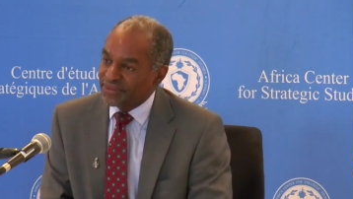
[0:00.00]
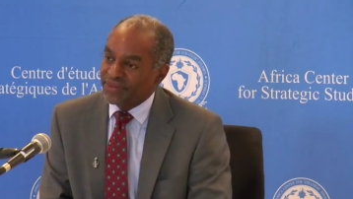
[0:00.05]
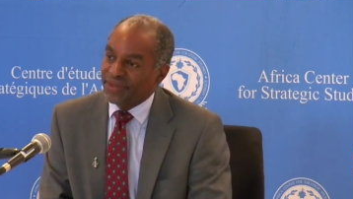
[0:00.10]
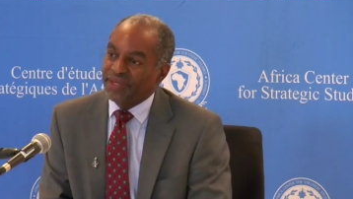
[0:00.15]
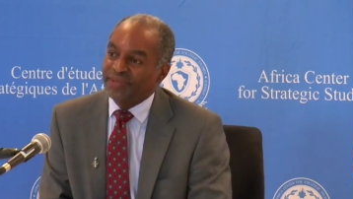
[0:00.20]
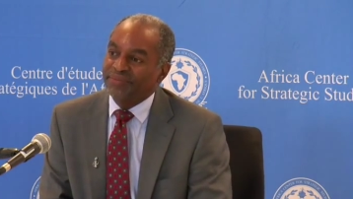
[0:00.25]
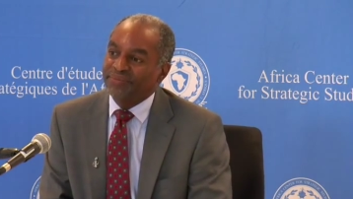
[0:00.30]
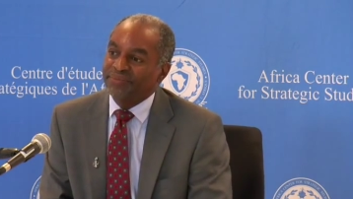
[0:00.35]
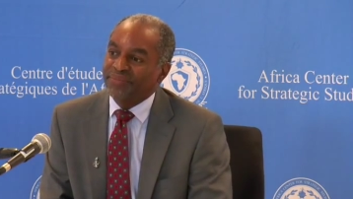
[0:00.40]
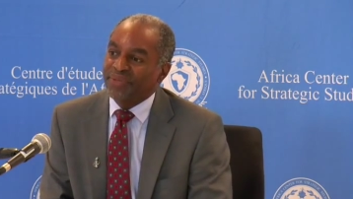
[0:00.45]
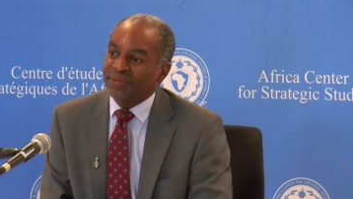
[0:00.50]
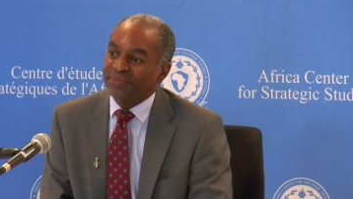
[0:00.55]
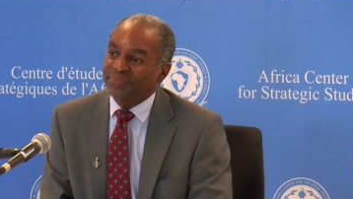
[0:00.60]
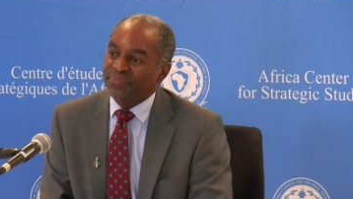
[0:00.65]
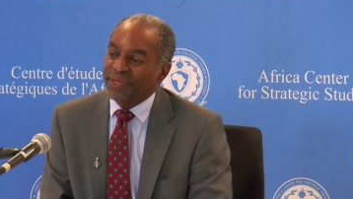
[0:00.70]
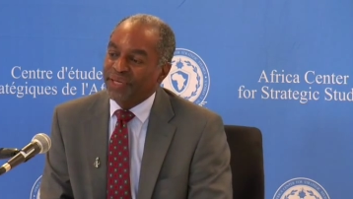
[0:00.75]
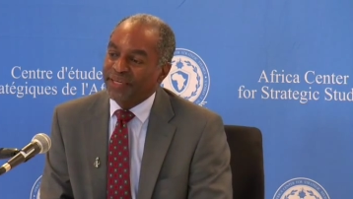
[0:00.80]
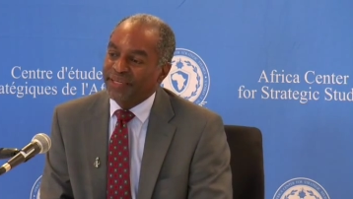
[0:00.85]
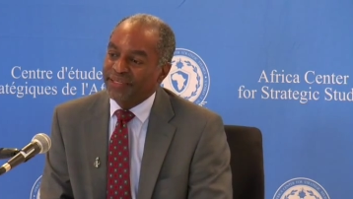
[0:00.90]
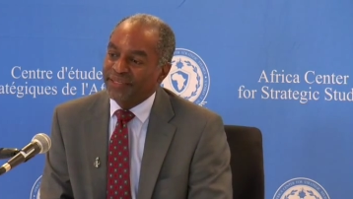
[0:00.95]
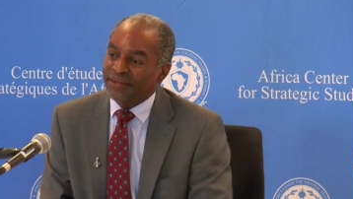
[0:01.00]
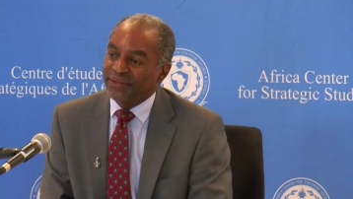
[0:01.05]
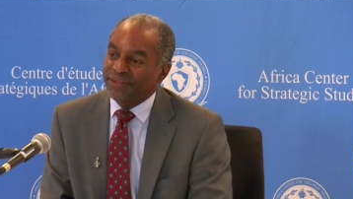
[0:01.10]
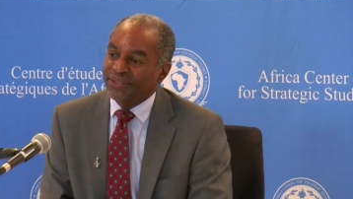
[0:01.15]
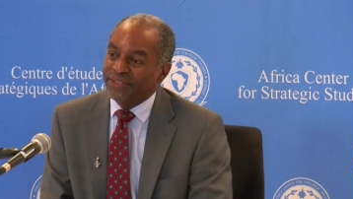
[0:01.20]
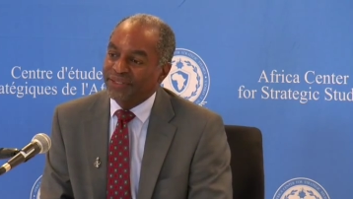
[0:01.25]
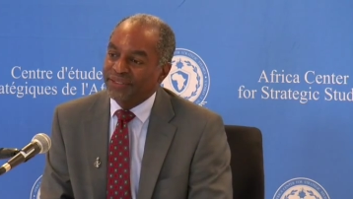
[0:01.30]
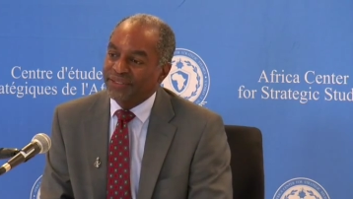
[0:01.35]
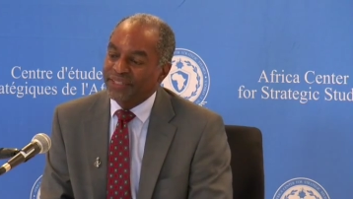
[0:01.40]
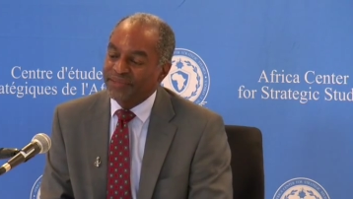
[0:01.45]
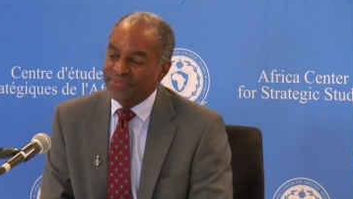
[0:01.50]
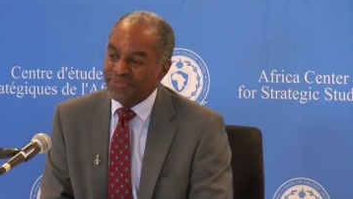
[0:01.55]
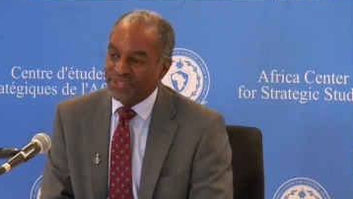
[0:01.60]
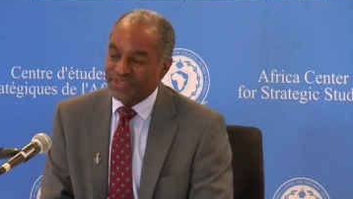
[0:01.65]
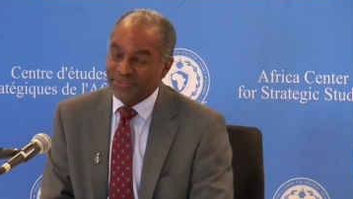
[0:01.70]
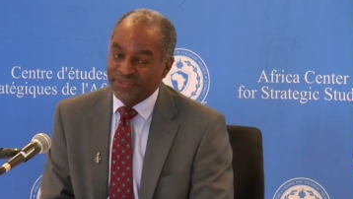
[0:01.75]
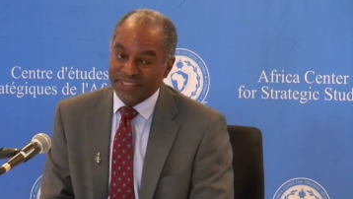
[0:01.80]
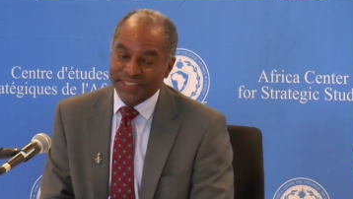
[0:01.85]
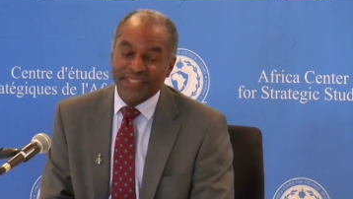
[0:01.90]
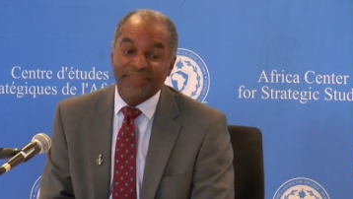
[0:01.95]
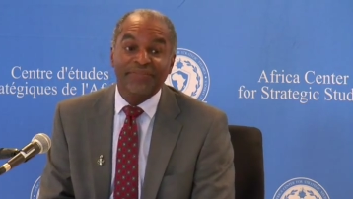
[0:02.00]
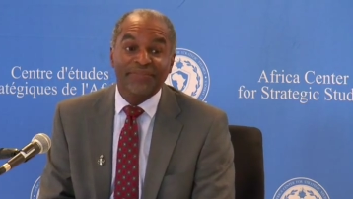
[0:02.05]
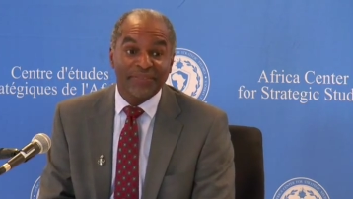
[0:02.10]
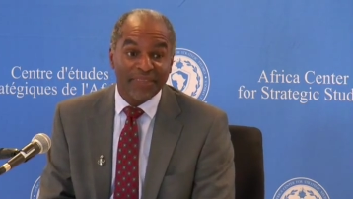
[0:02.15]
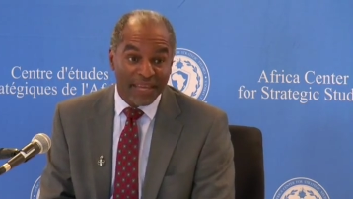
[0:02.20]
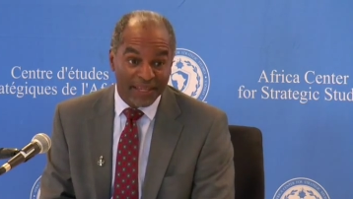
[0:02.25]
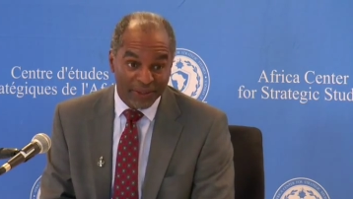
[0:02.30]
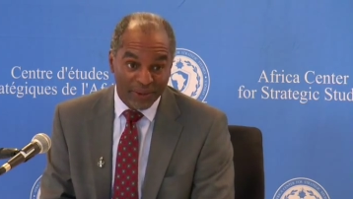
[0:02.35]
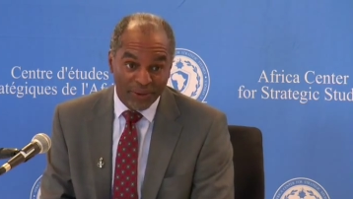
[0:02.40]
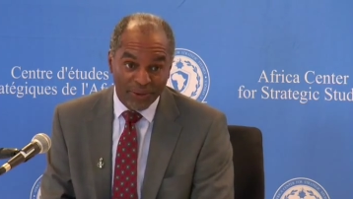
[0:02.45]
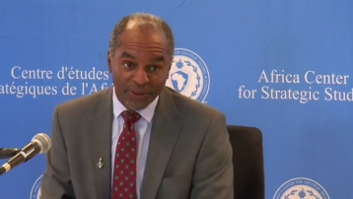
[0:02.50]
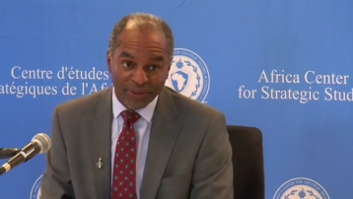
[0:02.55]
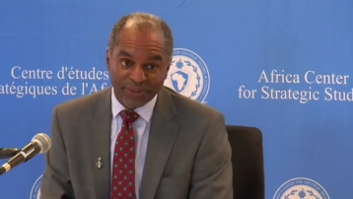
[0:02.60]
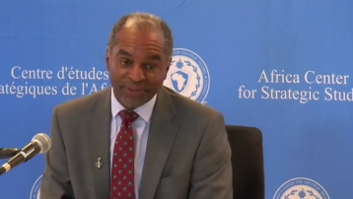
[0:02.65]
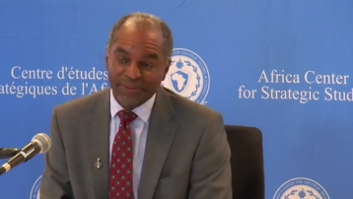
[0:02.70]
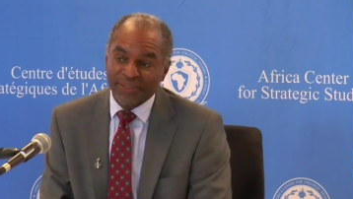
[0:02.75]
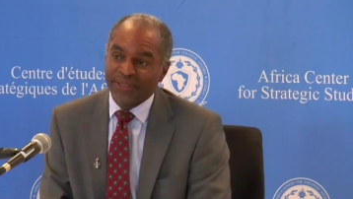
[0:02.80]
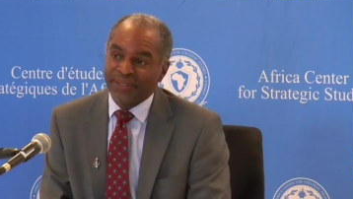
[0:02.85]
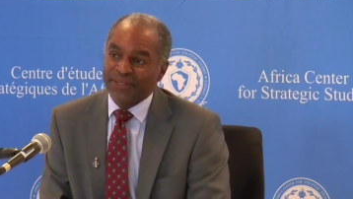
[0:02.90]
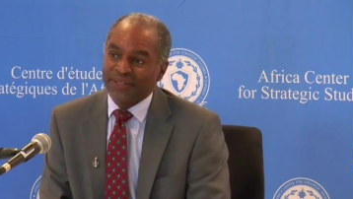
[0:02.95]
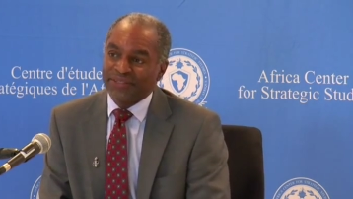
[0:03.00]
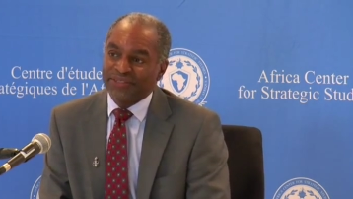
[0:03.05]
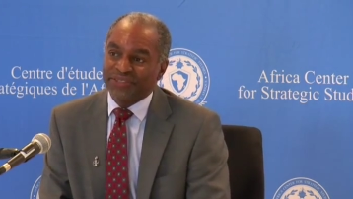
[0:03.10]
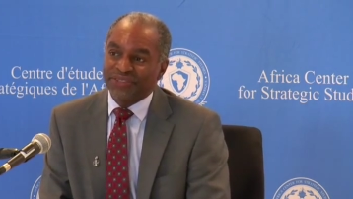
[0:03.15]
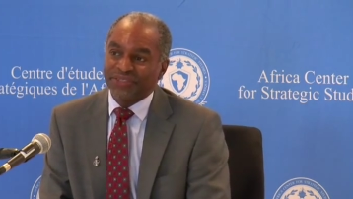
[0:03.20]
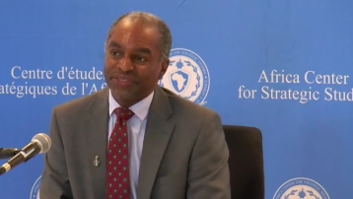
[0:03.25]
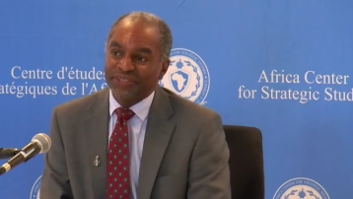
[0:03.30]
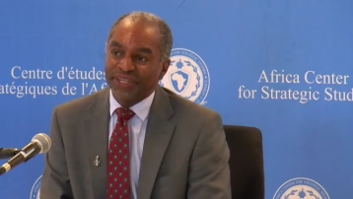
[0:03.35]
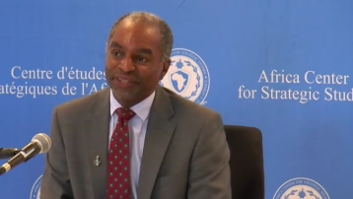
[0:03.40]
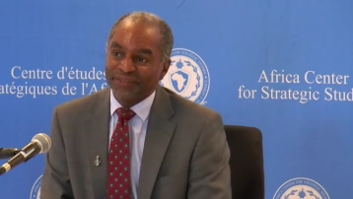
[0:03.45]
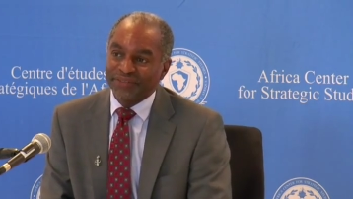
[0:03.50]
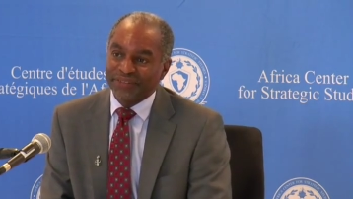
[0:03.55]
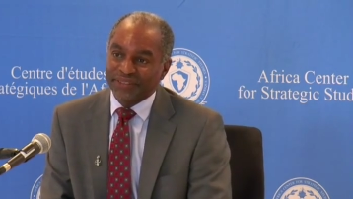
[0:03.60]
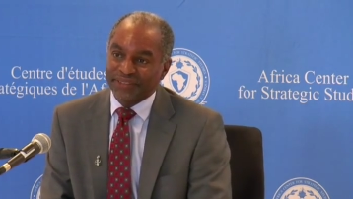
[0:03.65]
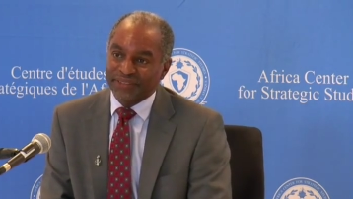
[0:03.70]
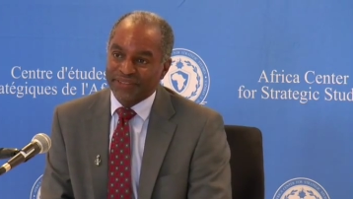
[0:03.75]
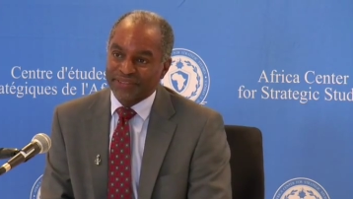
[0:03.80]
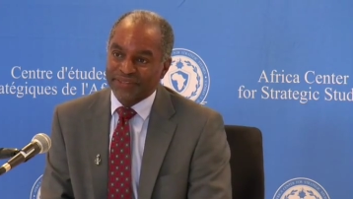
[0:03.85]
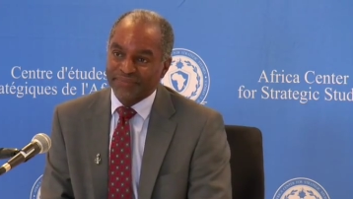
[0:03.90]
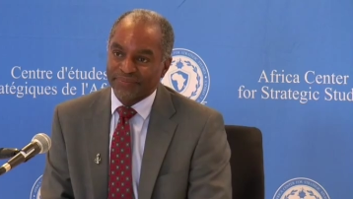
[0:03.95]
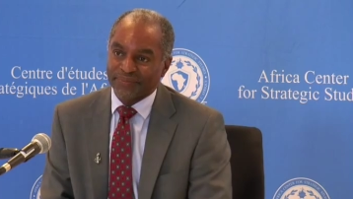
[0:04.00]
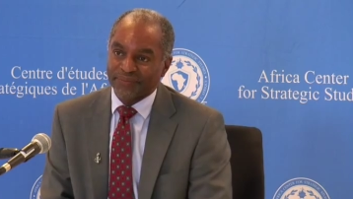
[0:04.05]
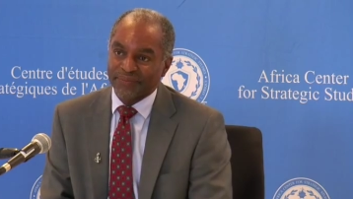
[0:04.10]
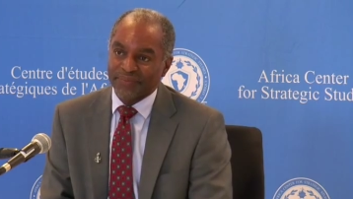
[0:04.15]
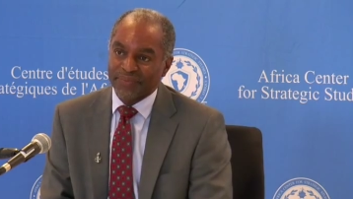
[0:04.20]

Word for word: and, and pay uh, lip service, if at all, to good governance.